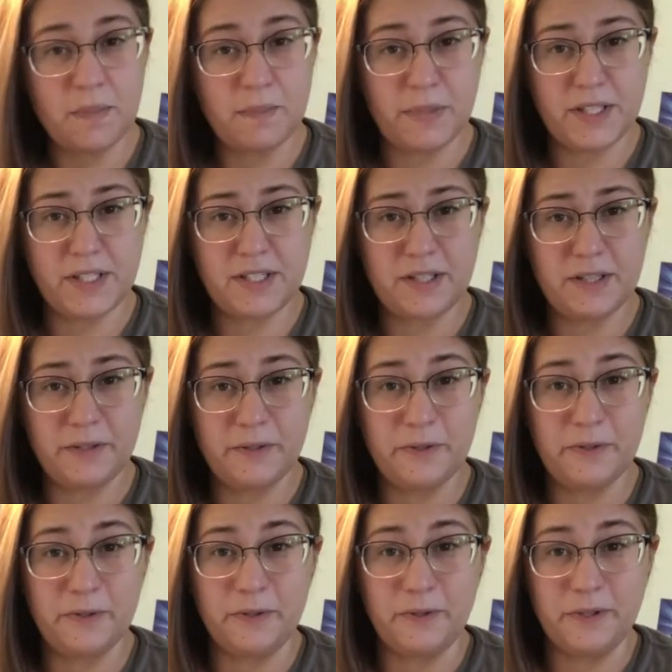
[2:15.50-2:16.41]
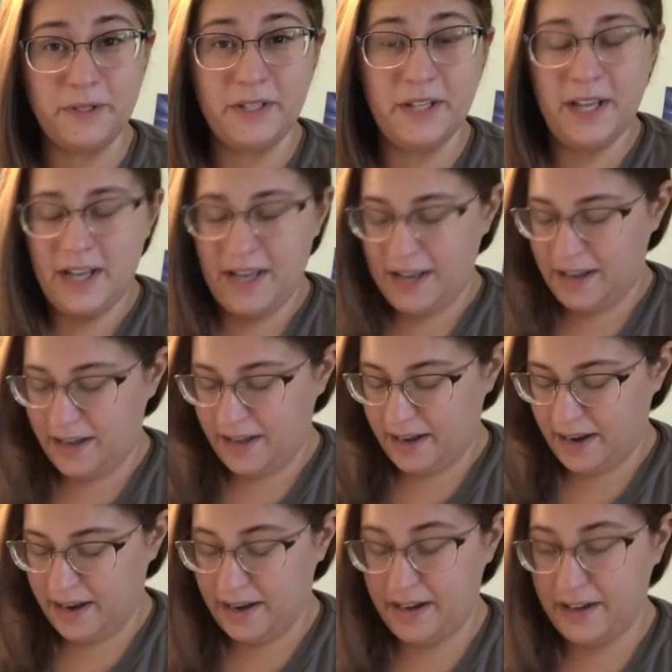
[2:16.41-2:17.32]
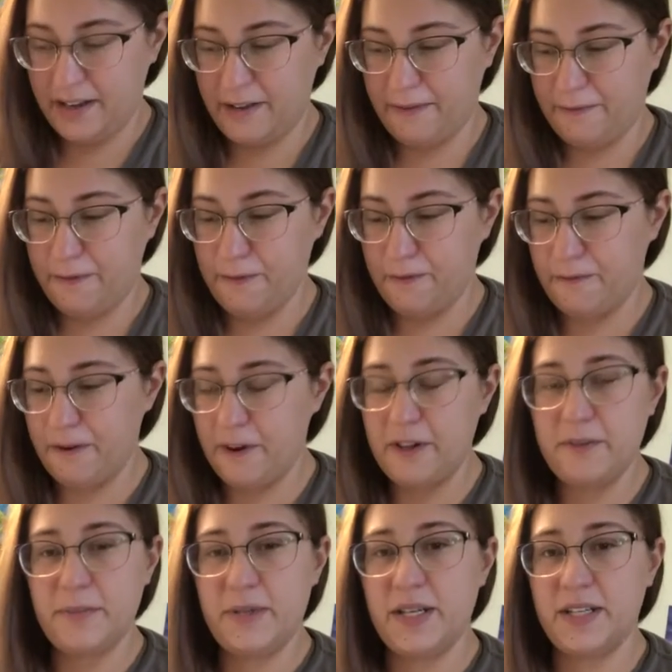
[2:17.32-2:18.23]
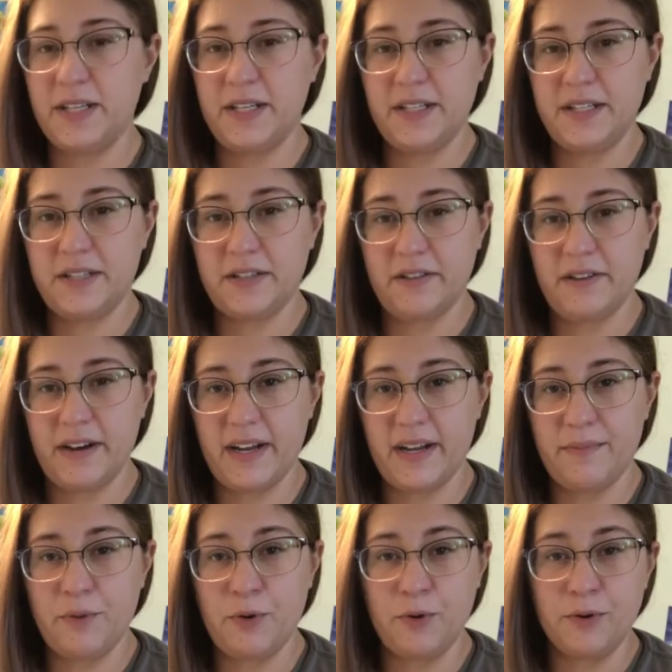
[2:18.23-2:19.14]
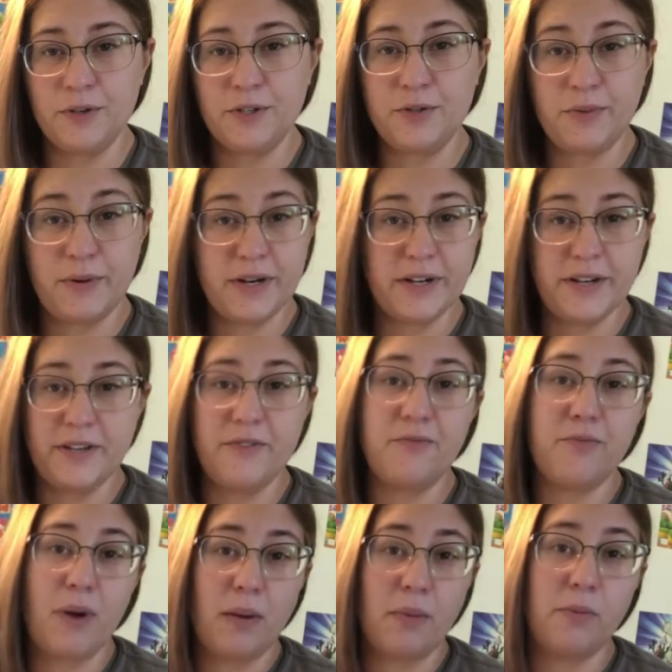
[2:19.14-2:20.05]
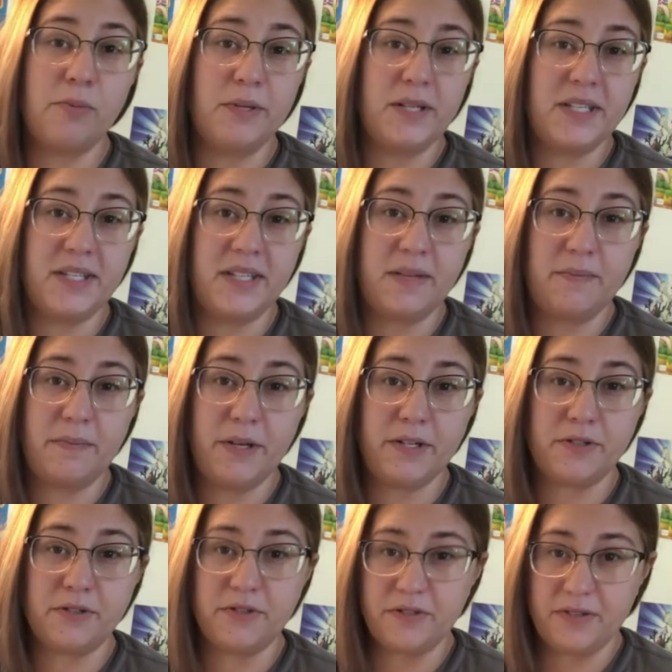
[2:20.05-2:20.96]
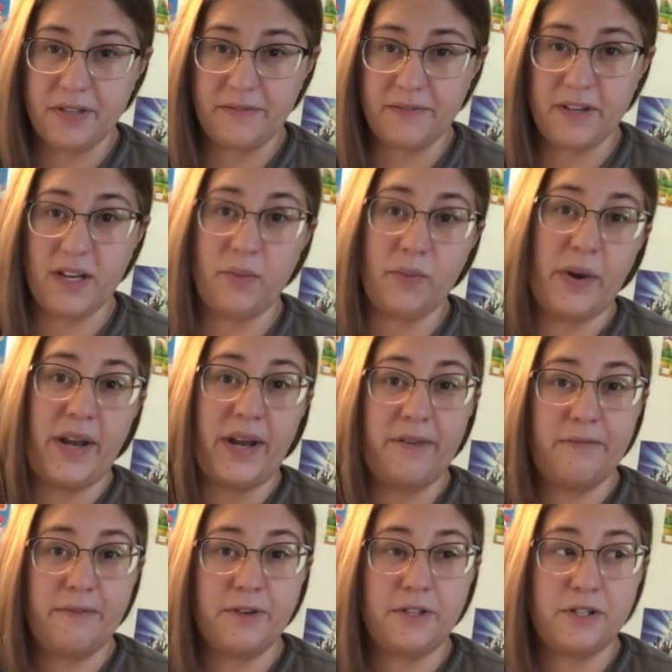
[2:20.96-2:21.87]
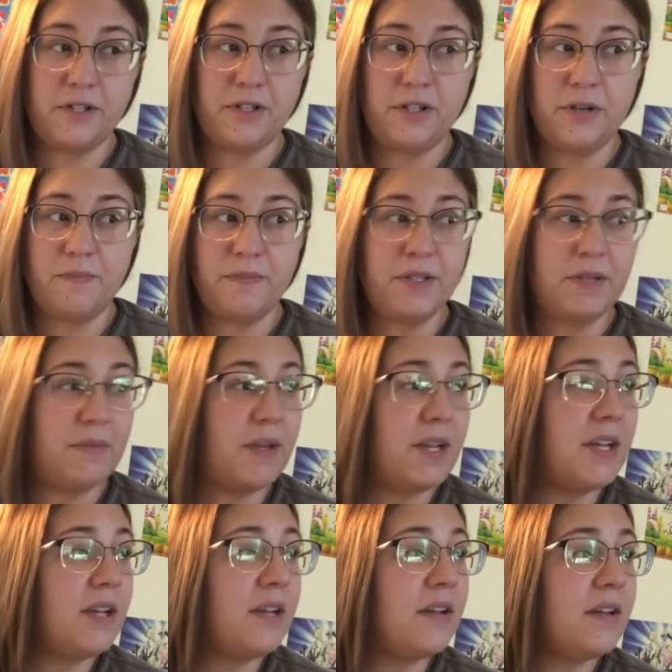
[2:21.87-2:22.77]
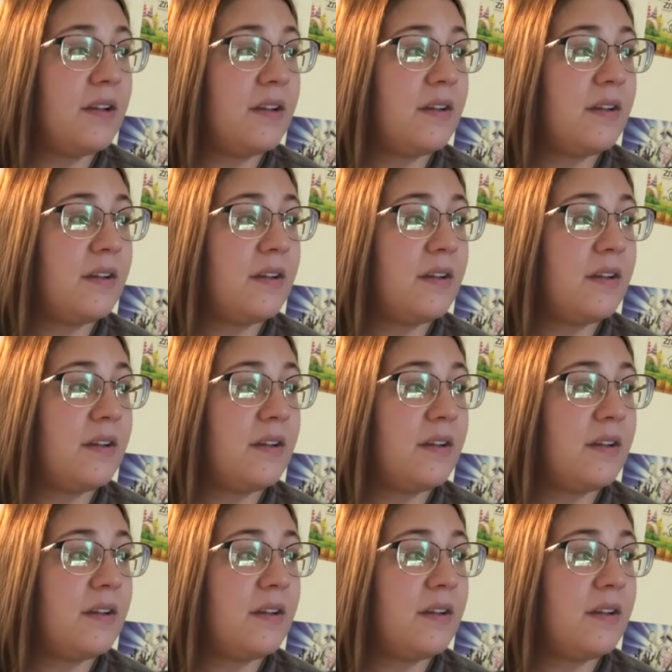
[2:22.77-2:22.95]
But still cool. If you follow me on Instagram or Twitter, you've probably seen pictures of it. I'm waiting for it to ship to me.